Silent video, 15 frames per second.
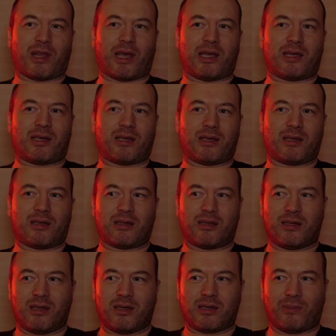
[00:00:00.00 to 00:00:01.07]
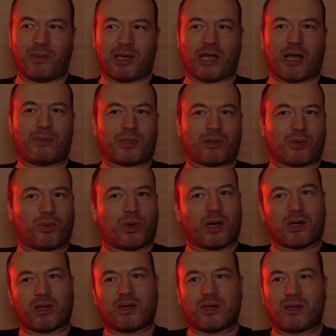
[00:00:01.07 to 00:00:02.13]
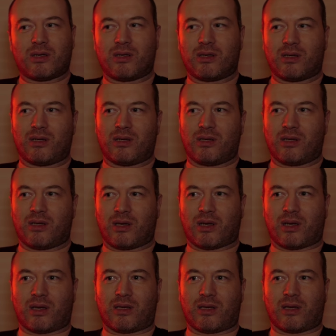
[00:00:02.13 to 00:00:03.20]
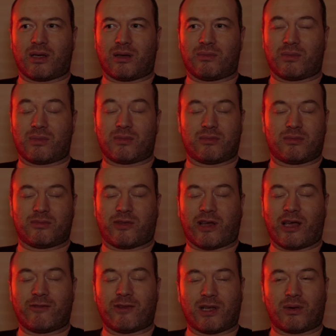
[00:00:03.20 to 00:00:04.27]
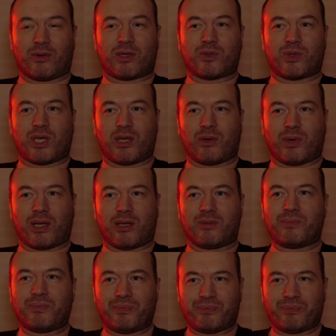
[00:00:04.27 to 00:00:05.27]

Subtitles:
I think, to make the episode work. And thankfully, it worked really well.